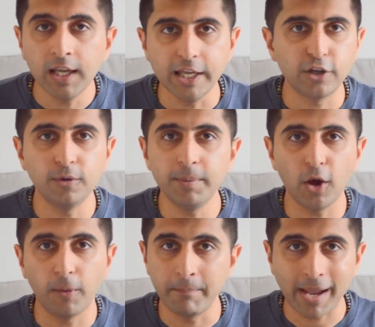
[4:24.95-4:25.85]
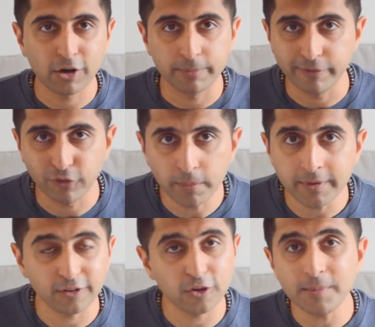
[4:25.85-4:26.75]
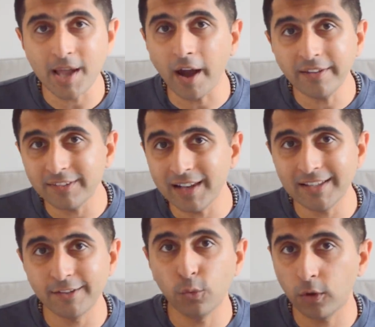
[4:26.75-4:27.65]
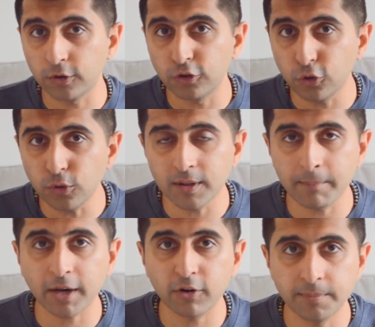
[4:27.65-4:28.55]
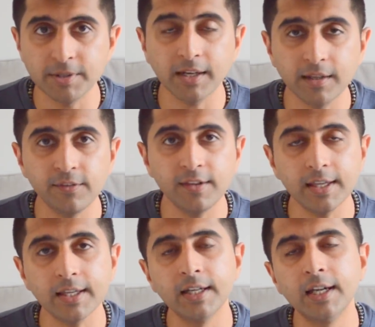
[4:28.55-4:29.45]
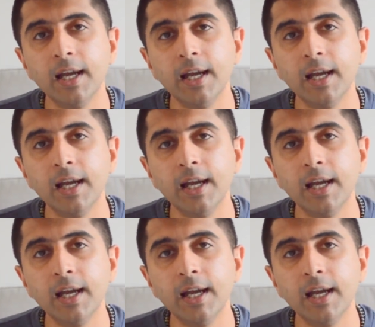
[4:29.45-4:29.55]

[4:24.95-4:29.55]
It could be on macro performance, it could be isolating one or two of the macro objectives here.